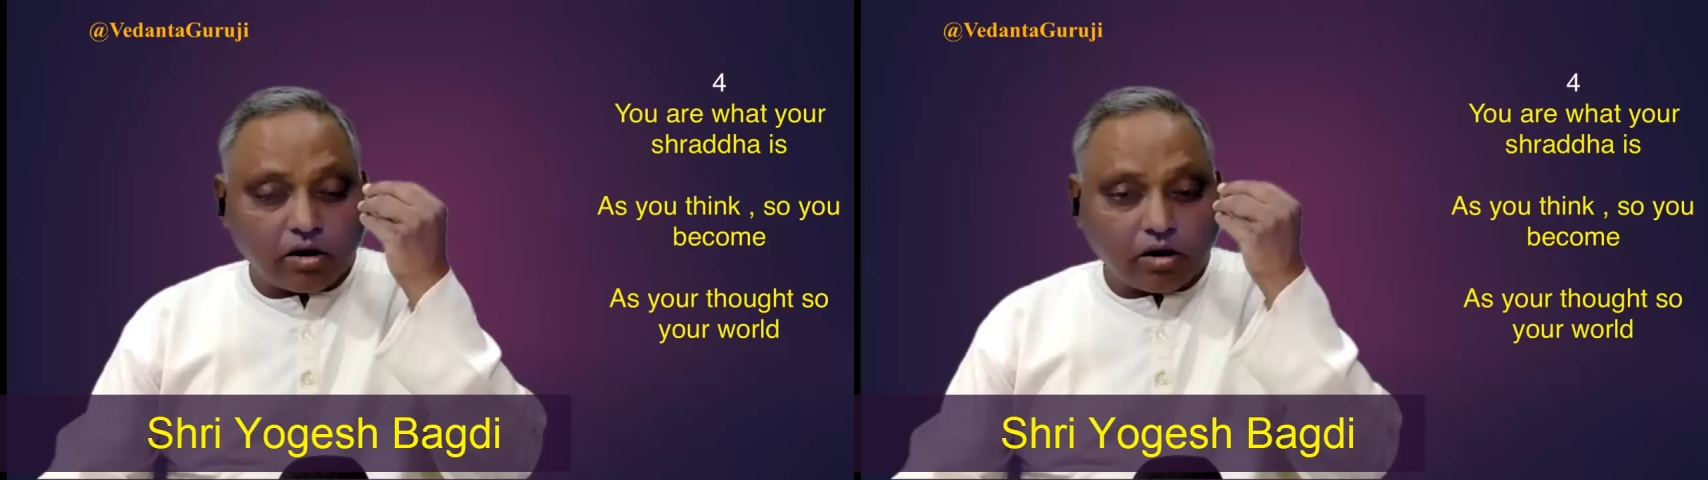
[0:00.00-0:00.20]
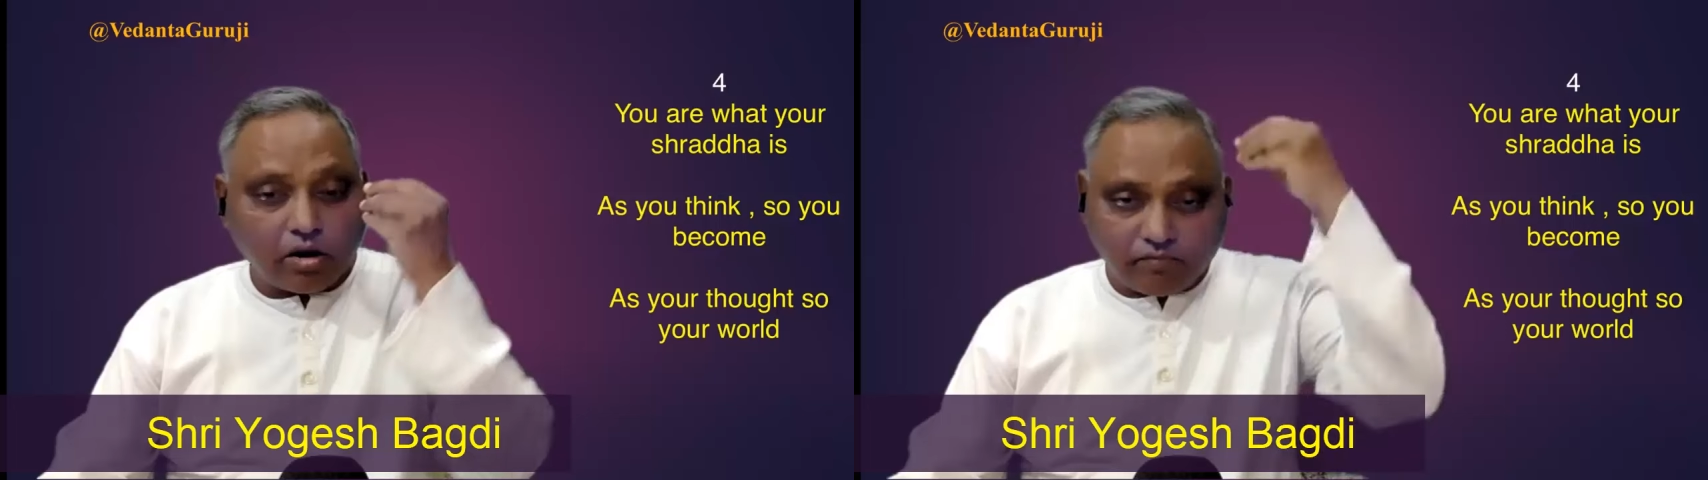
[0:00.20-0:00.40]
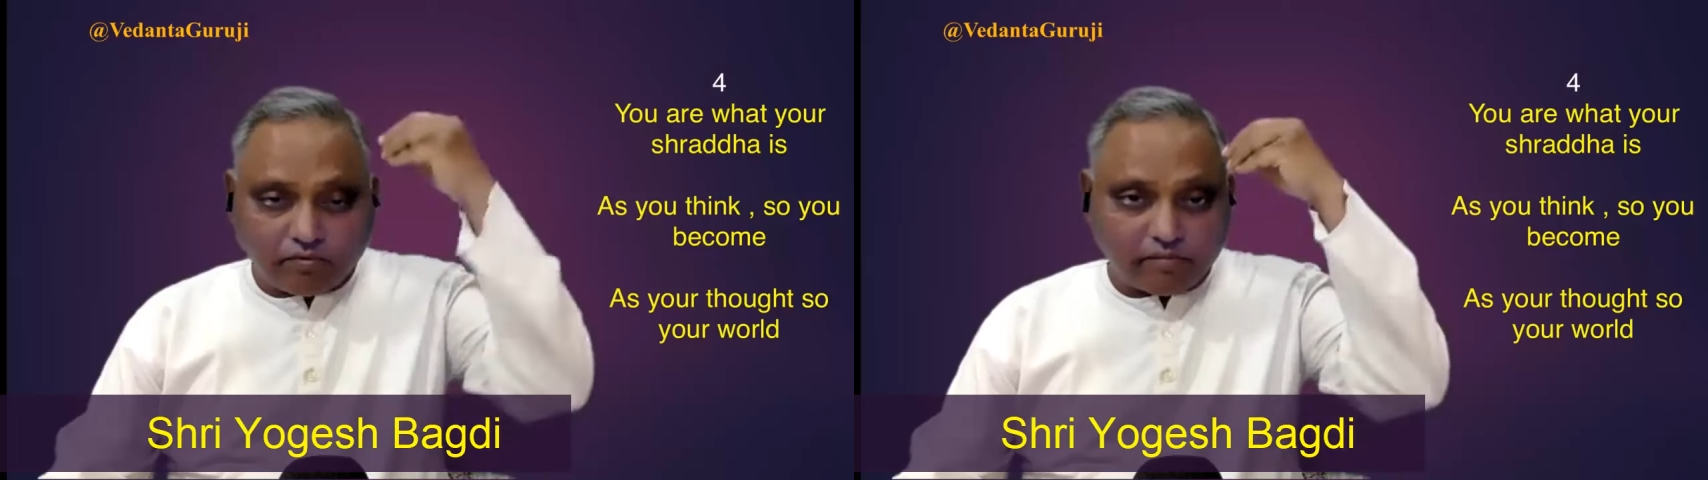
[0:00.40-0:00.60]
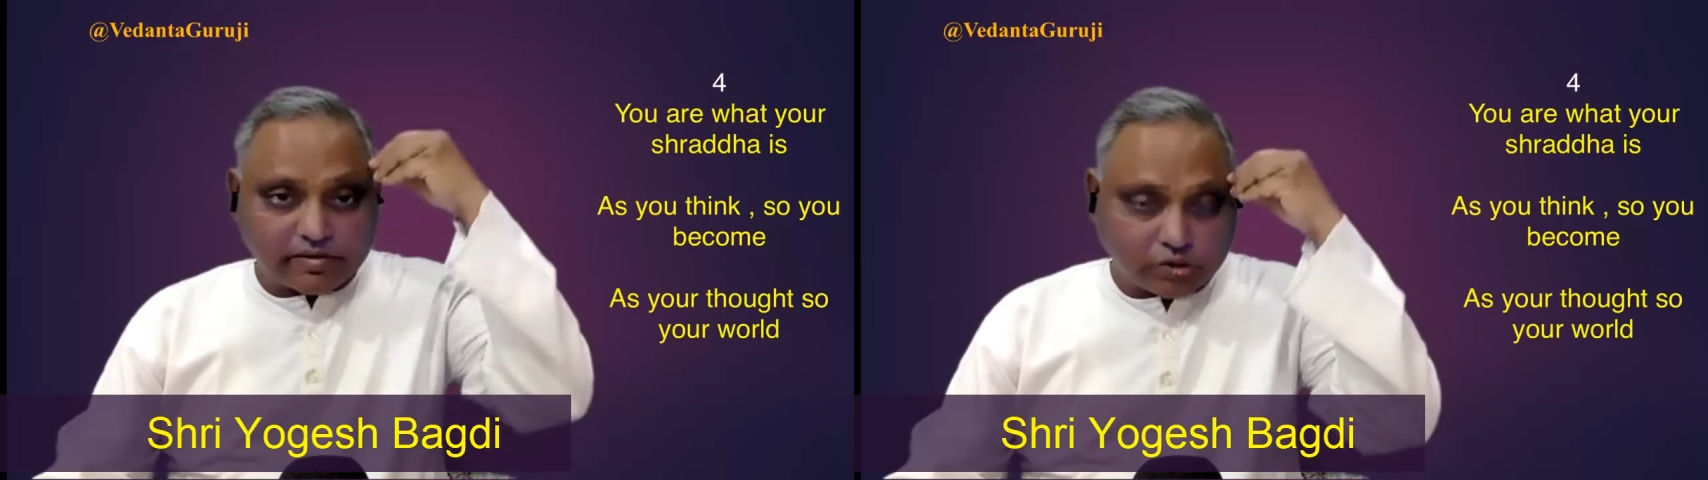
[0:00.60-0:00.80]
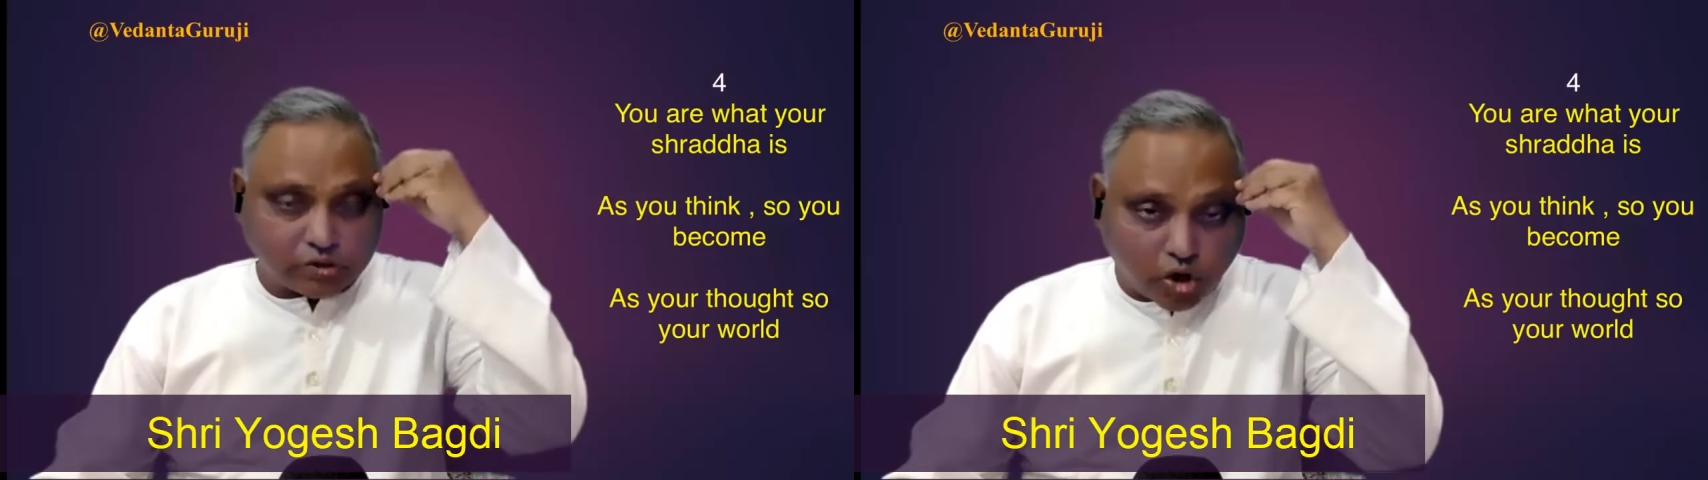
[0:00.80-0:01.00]
of
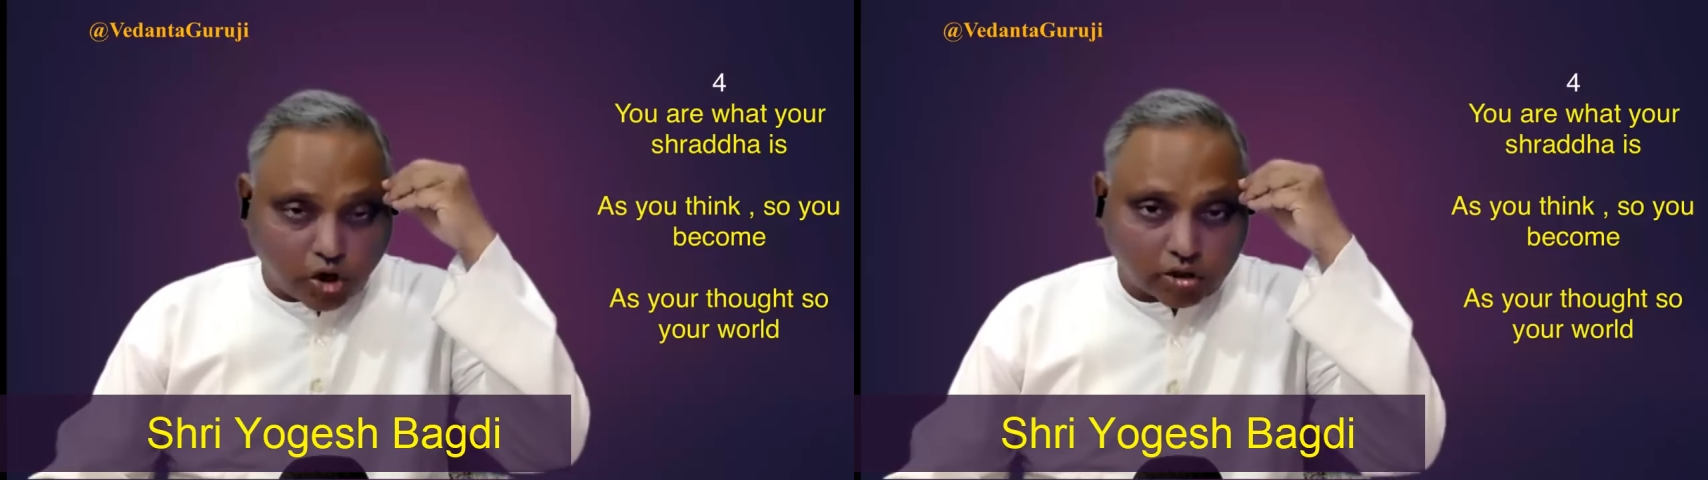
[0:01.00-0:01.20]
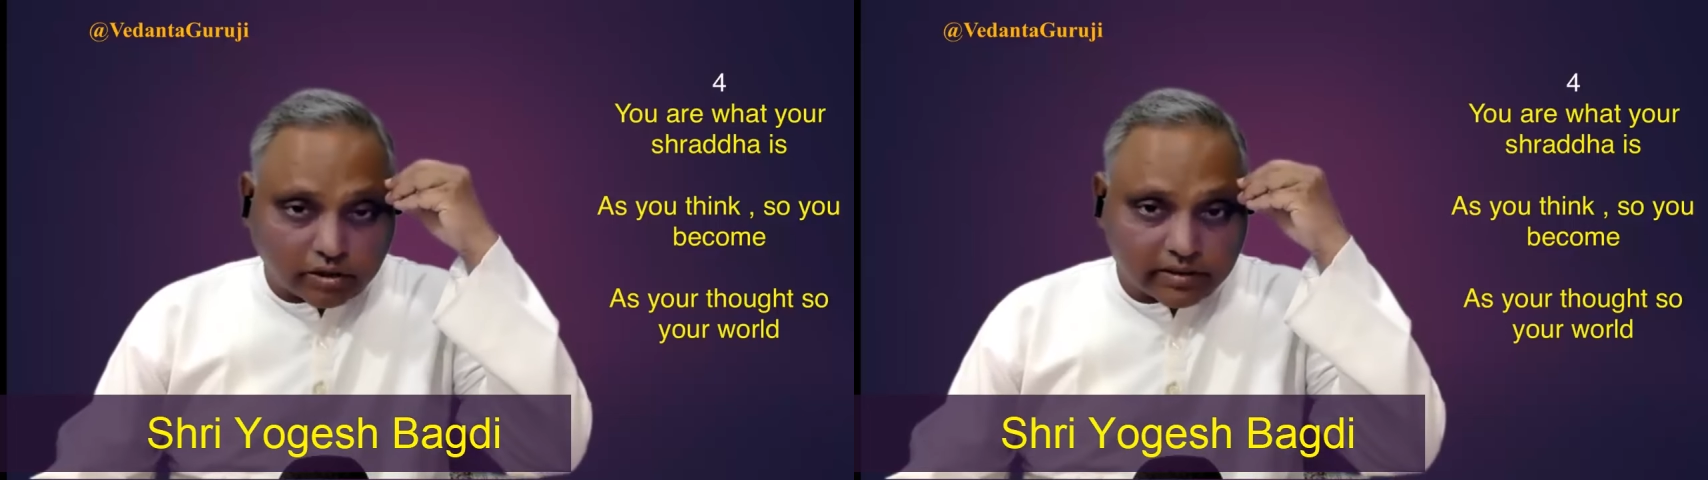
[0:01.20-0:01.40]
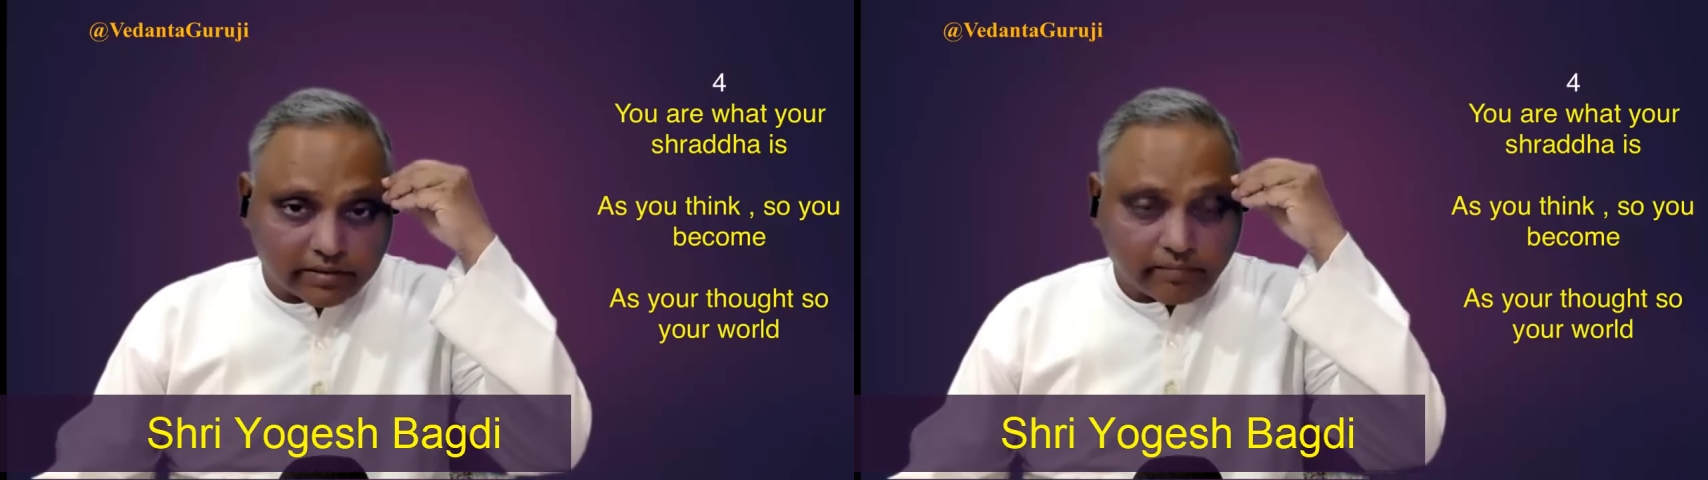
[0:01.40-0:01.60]
our thought